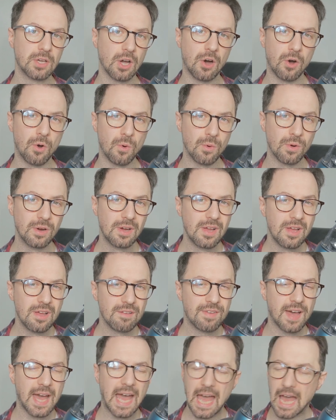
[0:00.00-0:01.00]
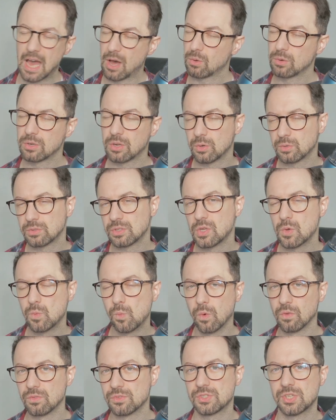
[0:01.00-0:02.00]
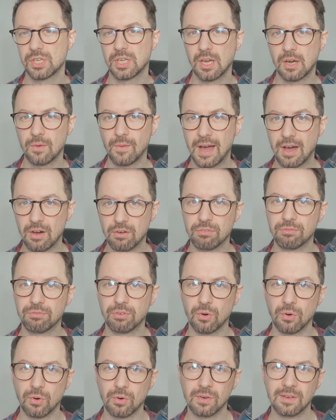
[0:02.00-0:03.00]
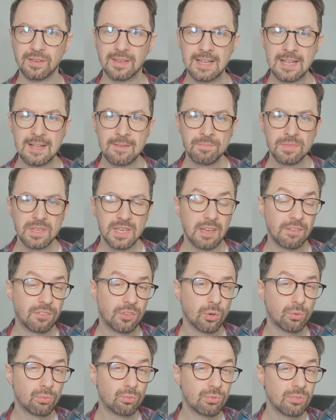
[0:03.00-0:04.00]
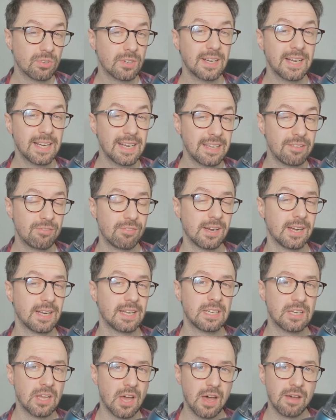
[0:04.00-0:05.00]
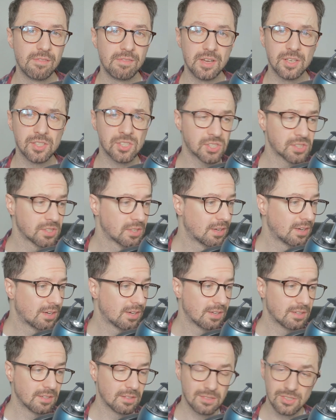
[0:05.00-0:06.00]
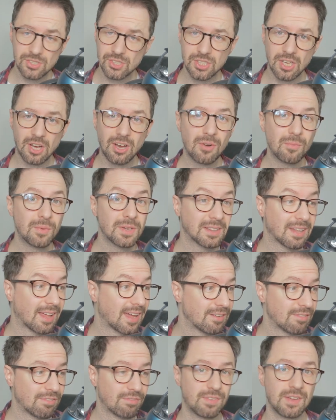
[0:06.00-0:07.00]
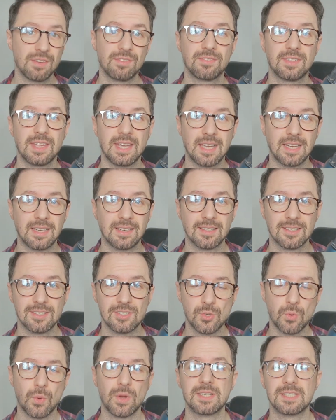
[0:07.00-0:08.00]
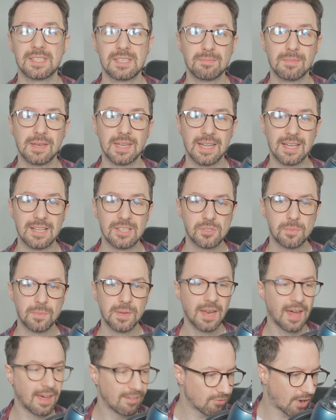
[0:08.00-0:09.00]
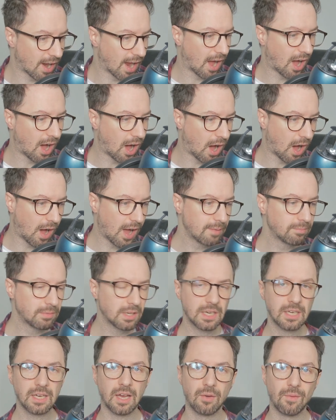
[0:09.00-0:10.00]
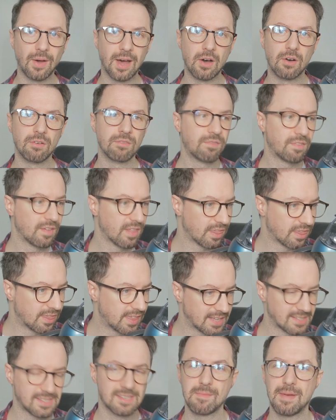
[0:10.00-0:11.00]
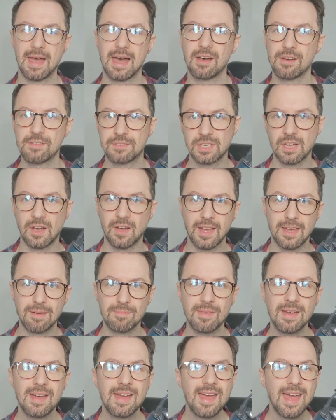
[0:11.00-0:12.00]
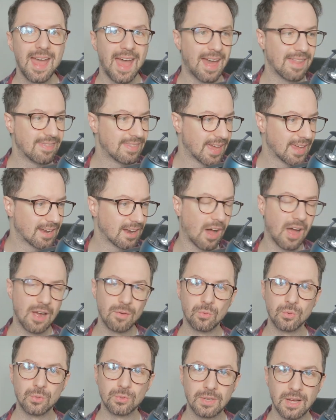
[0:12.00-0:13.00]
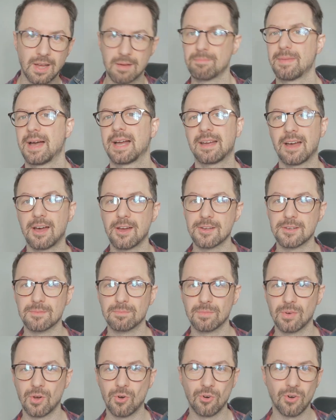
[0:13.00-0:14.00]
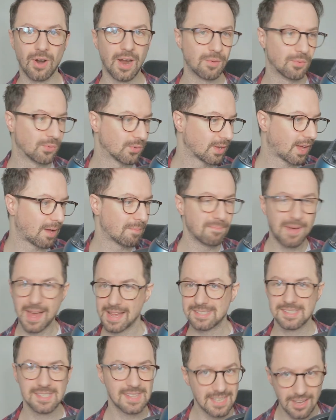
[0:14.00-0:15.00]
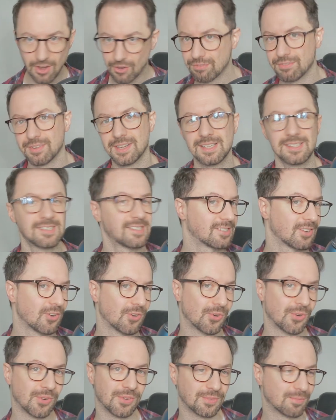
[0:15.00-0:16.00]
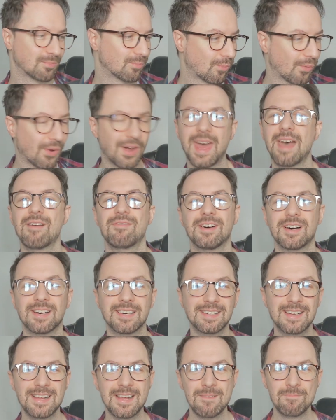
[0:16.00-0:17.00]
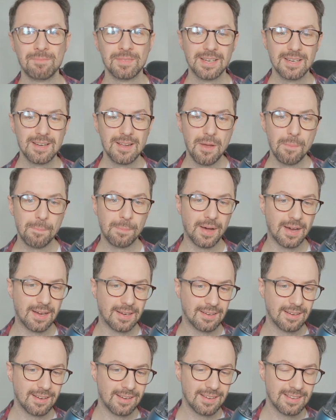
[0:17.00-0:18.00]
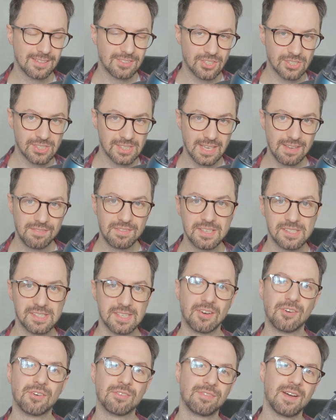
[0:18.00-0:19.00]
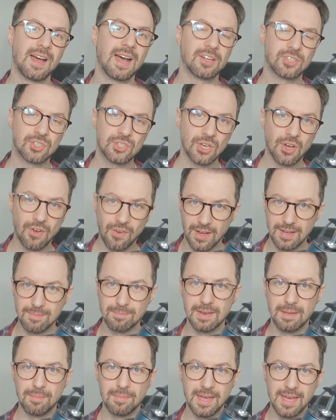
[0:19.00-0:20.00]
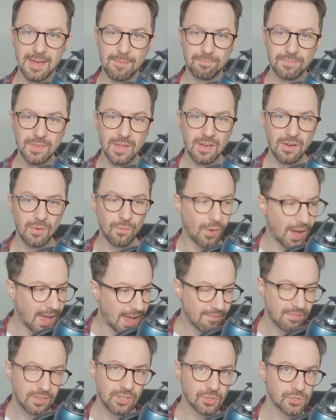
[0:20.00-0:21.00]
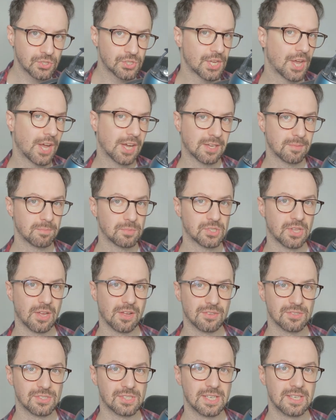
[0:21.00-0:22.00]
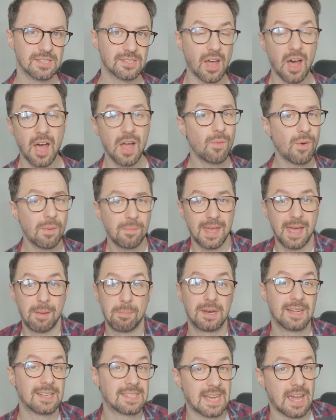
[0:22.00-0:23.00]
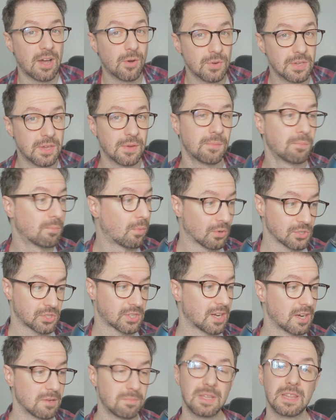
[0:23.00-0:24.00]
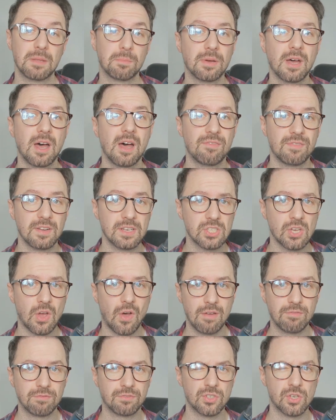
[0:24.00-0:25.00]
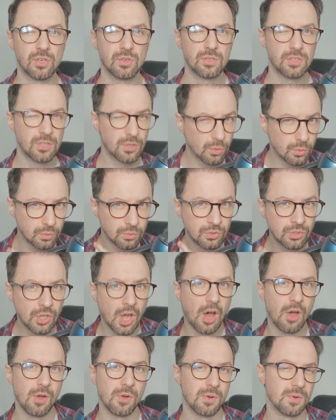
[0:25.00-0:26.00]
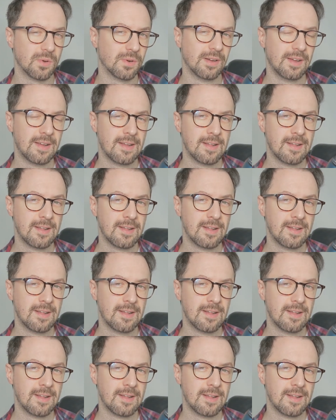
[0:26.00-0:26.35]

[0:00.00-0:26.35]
goal for how long you want to go out for. If you're really, really nervous, start with like fifteen, twenty minutes. Be like, right, I'm going to go out for this amount of time, and then I will come back home, or I will come back to the office, or whatever. But just give yourself a time limit. Whatever your circumstances, I won't be able to tell you what's going to be the perfect time for you. You'll know.